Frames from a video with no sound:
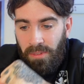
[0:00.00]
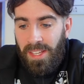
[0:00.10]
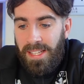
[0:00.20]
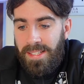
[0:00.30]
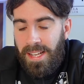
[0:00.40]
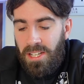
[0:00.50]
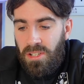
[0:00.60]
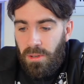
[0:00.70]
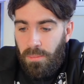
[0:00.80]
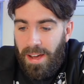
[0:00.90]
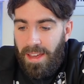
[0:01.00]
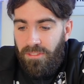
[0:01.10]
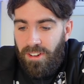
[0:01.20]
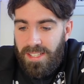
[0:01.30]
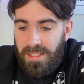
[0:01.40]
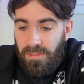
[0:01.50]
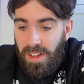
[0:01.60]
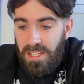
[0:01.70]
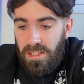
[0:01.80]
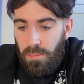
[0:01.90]
the international break
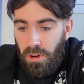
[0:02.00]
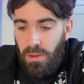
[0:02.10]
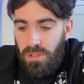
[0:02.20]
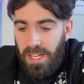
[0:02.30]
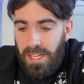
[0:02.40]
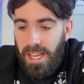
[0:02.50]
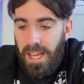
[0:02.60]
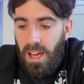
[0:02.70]
fast approaching,